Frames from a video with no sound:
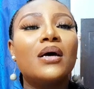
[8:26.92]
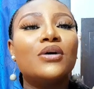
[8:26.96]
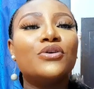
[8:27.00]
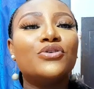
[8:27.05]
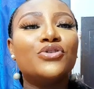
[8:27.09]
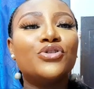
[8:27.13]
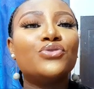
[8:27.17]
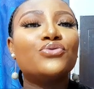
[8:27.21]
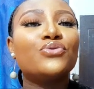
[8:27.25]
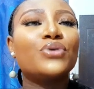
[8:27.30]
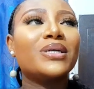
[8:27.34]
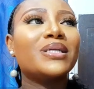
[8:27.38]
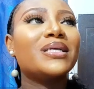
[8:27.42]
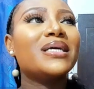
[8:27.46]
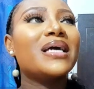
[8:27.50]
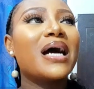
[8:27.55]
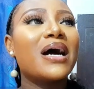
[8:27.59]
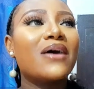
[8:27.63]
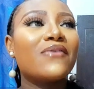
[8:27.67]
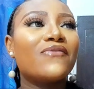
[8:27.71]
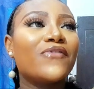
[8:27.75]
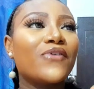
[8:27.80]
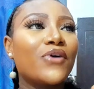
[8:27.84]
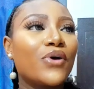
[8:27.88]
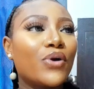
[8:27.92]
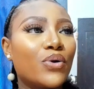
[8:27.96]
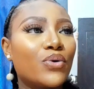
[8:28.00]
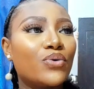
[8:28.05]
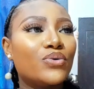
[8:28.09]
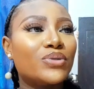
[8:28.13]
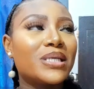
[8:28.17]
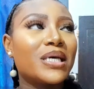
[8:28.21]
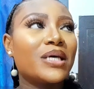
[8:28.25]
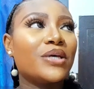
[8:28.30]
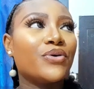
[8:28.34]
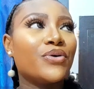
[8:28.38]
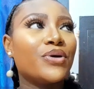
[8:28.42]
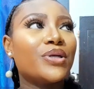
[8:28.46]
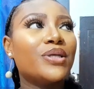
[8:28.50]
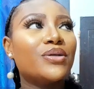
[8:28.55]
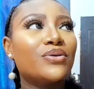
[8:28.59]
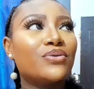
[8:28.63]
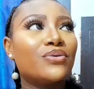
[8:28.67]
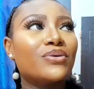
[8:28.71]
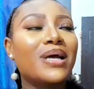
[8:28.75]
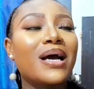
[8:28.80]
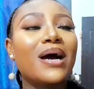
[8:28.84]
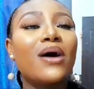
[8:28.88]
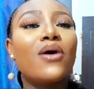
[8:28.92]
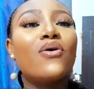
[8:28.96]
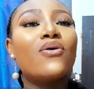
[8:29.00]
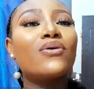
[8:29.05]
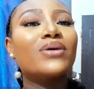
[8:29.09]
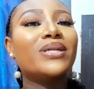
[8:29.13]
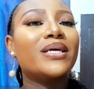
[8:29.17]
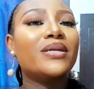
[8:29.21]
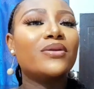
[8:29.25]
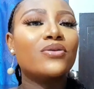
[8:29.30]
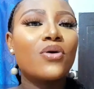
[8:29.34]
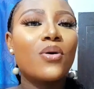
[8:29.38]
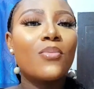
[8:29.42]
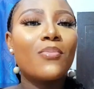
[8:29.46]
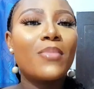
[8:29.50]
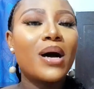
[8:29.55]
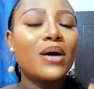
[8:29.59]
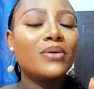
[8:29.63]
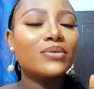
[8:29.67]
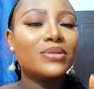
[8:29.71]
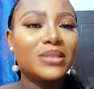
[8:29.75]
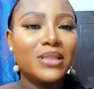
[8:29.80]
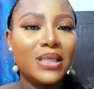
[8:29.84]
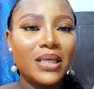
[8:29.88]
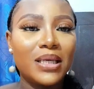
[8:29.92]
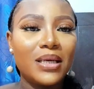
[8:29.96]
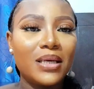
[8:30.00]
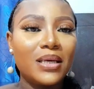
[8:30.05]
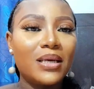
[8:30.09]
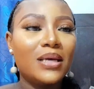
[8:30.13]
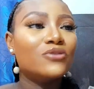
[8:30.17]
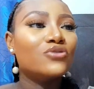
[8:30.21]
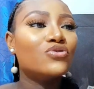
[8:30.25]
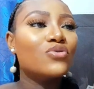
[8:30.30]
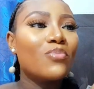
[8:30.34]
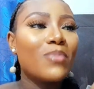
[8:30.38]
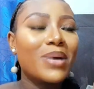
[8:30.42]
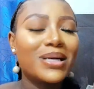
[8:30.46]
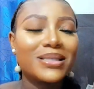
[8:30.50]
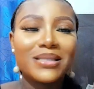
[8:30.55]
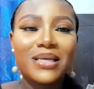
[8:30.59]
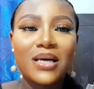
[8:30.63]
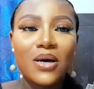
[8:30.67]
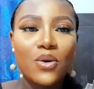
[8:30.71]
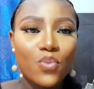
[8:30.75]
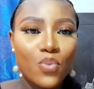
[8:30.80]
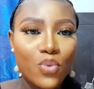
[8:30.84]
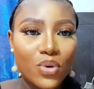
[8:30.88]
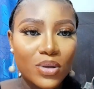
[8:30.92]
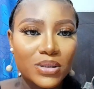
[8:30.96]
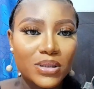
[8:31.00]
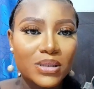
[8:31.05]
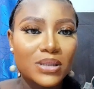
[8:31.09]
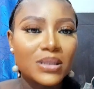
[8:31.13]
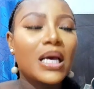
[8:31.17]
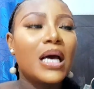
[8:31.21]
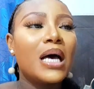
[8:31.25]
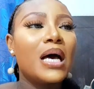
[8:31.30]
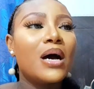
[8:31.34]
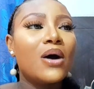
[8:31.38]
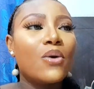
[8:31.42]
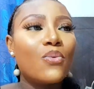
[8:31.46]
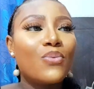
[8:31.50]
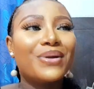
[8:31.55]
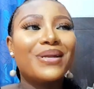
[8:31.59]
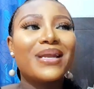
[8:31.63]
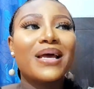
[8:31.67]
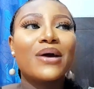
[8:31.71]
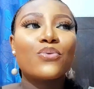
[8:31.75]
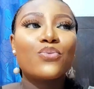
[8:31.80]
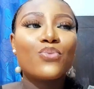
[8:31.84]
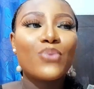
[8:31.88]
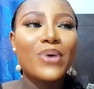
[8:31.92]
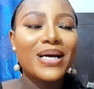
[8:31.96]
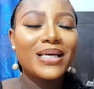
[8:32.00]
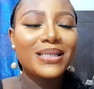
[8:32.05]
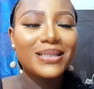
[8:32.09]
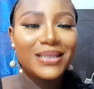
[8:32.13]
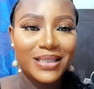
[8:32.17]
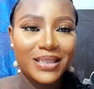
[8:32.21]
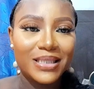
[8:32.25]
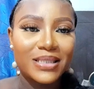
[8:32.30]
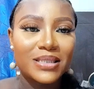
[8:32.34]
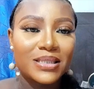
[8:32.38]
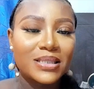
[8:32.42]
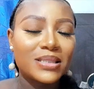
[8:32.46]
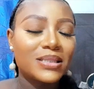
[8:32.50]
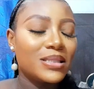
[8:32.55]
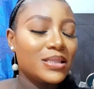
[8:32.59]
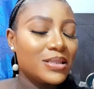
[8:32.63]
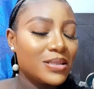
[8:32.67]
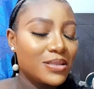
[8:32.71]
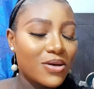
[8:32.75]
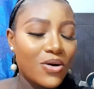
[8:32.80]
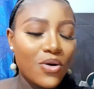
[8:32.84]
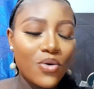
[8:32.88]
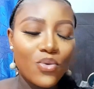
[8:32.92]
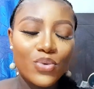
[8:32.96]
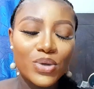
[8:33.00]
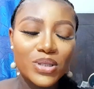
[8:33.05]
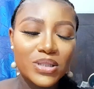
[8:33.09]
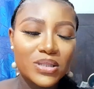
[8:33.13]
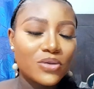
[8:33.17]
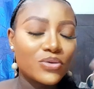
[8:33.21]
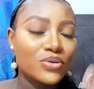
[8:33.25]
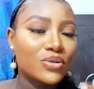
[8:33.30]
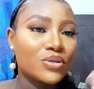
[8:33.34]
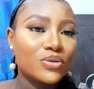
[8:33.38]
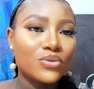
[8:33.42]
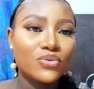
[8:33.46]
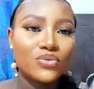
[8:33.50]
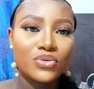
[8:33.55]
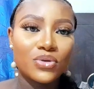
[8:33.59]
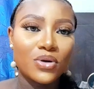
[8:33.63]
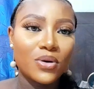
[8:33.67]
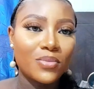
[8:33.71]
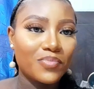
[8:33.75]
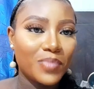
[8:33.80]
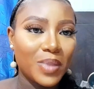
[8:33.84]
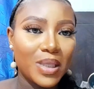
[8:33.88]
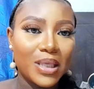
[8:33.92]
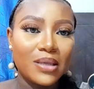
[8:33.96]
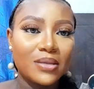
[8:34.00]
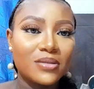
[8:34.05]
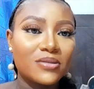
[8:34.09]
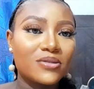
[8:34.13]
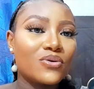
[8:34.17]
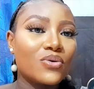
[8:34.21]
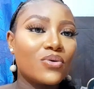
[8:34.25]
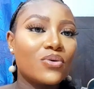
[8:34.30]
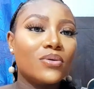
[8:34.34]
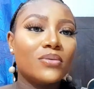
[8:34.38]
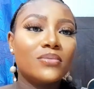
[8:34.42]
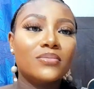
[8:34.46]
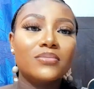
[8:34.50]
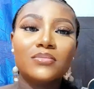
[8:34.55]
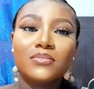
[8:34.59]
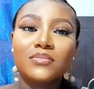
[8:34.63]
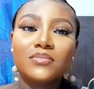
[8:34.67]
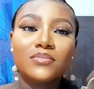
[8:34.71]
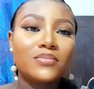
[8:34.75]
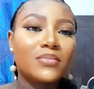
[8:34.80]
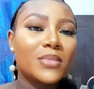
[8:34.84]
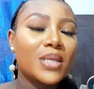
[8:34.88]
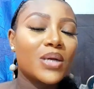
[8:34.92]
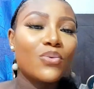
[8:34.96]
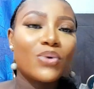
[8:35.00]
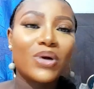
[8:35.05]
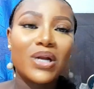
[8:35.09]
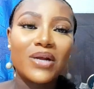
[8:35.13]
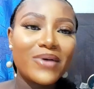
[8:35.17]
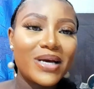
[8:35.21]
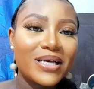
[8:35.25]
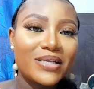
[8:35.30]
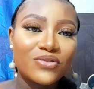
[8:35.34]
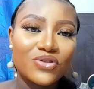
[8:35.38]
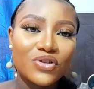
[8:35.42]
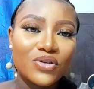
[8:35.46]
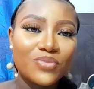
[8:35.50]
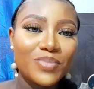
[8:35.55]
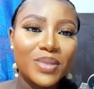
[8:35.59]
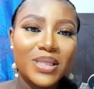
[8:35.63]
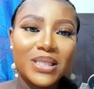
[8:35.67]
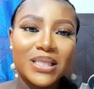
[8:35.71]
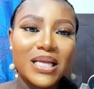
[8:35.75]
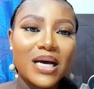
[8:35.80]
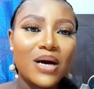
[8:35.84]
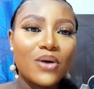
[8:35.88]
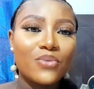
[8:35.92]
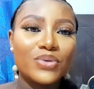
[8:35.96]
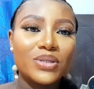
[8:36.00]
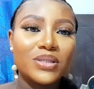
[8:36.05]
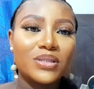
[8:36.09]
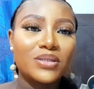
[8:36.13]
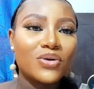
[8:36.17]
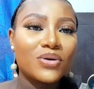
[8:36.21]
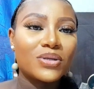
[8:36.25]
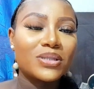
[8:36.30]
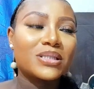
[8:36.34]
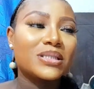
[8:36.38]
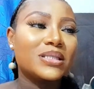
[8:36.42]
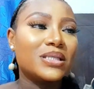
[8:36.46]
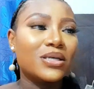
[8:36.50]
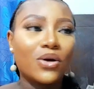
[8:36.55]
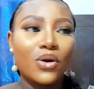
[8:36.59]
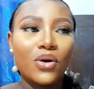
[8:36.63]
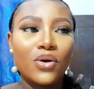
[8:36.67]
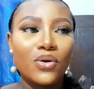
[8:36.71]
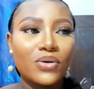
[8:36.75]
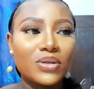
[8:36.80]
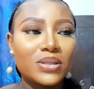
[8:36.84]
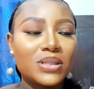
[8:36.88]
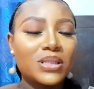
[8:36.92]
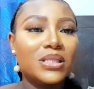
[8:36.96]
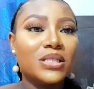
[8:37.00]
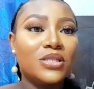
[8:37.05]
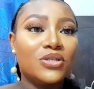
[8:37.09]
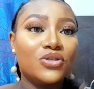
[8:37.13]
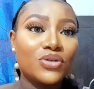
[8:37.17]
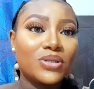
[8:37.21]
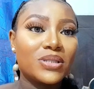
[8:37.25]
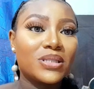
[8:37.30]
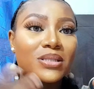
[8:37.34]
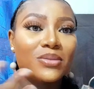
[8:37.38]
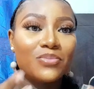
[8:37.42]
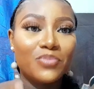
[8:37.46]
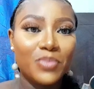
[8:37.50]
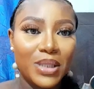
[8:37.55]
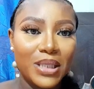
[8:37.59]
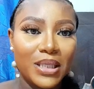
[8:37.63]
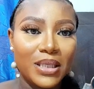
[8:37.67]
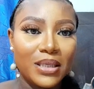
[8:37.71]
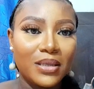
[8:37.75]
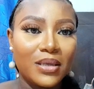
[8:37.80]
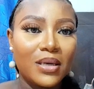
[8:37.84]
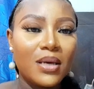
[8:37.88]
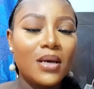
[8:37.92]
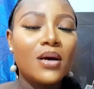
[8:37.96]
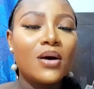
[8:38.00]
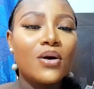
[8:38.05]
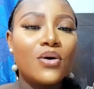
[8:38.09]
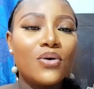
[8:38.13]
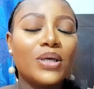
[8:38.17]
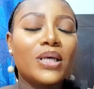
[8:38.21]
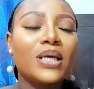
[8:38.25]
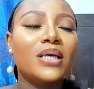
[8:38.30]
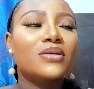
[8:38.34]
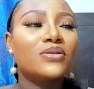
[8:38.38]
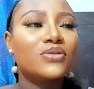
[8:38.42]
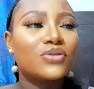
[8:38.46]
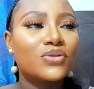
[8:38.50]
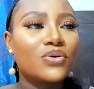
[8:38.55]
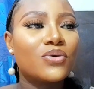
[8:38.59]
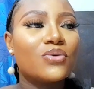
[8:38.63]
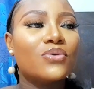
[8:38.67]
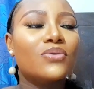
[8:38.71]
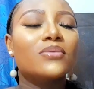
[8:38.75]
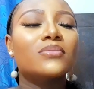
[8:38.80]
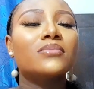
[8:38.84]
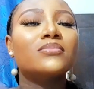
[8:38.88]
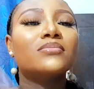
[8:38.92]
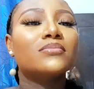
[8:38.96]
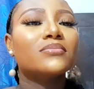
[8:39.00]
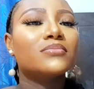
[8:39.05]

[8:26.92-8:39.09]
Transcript: you already have clothes and you already know that on a normal day, no matter what, when I wear this, it always looks good on me. So whatever is doing me now is not the clothes, it's just me. Okay, so